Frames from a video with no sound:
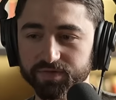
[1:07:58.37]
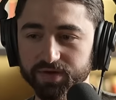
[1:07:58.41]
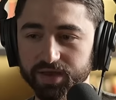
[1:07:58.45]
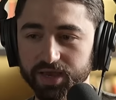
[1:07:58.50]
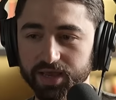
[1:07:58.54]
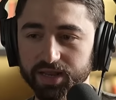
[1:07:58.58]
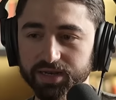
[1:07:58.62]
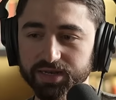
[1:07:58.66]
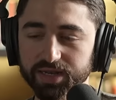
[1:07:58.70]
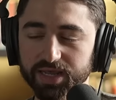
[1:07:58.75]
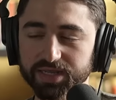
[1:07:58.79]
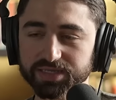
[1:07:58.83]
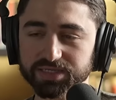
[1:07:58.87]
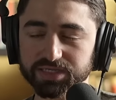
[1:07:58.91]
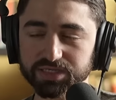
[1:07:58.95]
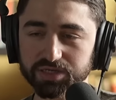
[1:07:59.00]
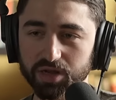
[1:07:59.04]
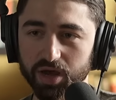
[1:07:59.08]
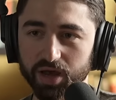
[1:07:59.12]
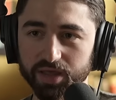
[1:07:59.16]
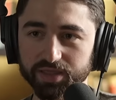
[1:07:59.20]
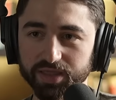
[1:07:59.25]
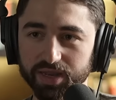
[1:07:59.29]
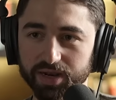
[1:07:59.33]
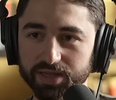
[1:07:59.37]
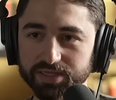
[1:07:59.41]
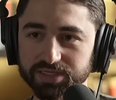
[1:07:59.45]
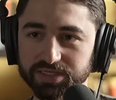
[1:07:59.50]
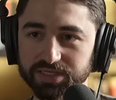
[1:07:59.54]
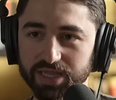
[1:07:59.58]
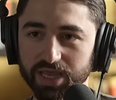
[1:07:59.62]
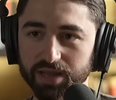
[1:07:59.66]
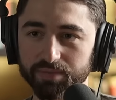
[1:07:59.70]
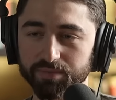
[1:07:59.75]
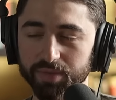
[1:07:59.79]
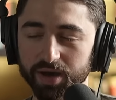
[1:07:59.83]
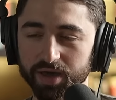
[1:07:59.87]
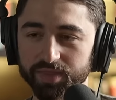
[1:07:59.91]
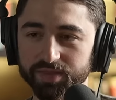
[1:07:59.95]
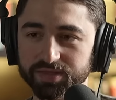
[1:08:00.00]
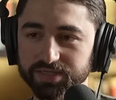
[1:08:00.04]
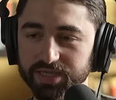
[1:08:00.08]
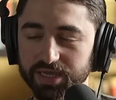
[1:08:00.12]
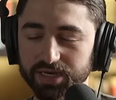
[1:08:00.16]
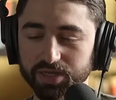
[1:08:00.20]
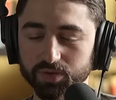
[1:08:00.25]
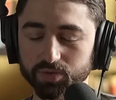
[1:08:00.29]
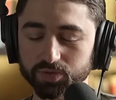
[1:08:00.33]
and it's not that i stand by
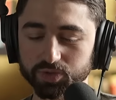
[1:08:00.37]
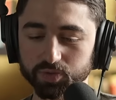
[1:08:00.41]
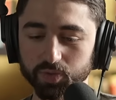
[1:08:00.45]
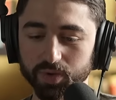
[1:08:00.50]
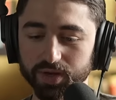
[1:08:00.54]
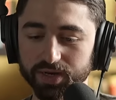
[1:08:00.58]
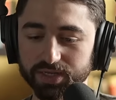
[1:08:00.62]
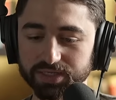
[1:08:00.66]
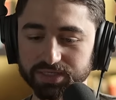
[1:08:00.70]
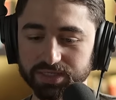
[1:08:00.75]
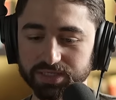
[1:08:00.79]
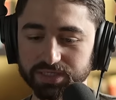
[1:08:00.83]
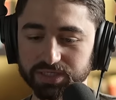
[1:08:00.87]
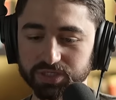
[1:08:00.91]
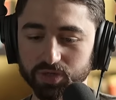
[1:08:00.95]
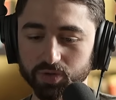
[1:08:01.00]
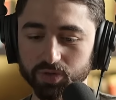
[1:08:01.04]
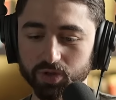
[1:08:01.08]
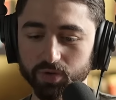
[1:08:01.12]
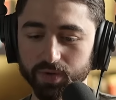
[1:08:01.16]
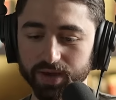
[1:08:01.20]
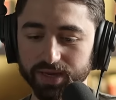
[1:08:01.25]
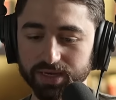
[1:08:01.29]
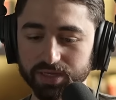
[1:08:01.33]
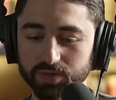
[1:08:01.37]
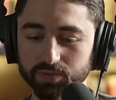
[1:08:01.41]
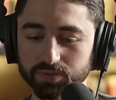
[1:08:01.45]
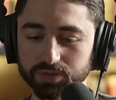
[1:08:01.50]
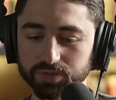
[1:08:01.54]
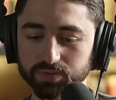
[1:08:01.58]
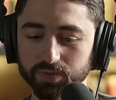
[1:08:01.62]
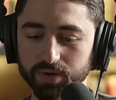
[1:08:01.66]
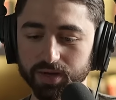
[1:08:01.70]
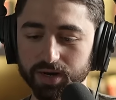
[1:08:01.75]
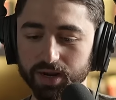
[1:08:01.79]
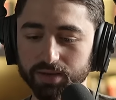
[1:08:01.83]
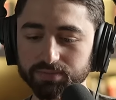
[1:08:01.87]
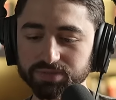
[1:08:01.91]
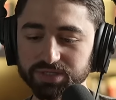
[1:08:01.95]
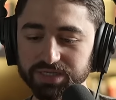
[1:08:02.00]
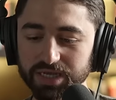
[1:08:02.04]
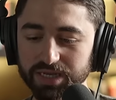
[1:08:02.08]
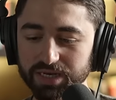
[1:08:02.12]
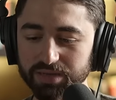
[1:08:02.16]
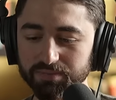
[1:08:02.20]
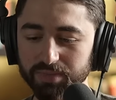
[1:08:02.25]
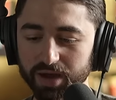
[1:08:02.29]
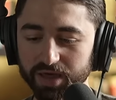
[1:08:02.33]
this n equals one as a solo n equals one i'm
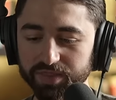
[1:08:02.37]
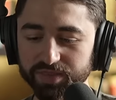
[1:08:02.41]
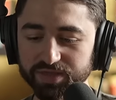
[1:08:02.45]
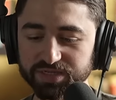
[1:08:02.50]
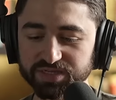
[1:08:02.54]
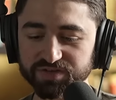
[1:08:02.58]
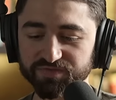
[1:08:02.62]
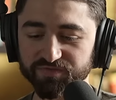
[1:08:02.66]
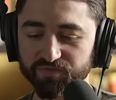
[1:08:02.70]
standing by this